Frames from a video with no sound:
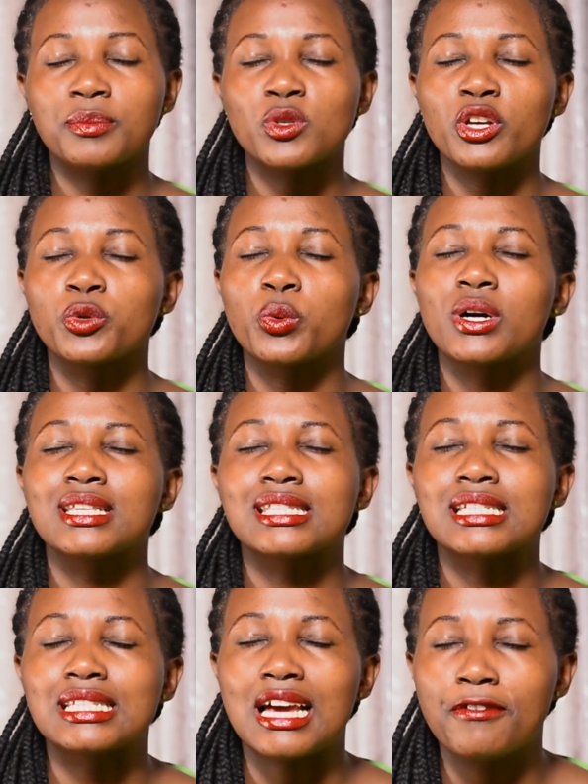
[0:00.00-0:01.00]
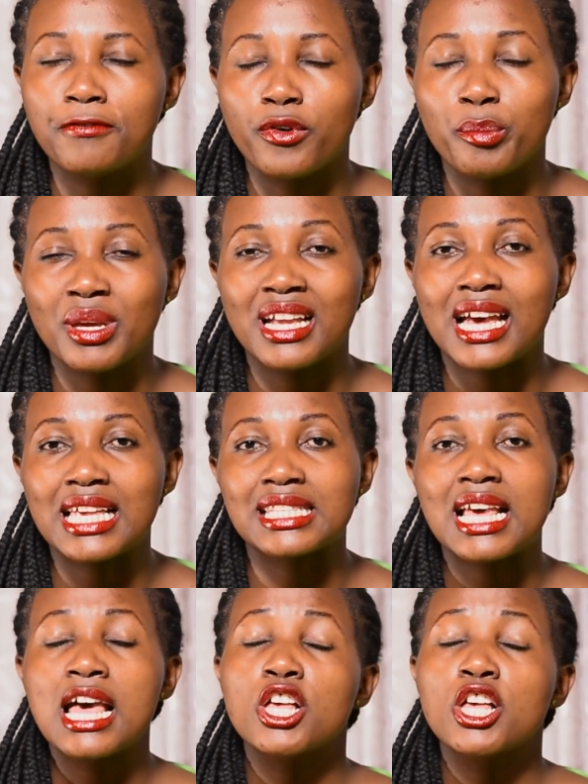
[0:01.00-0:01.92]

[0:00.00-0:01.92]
So it was tough for me, guys.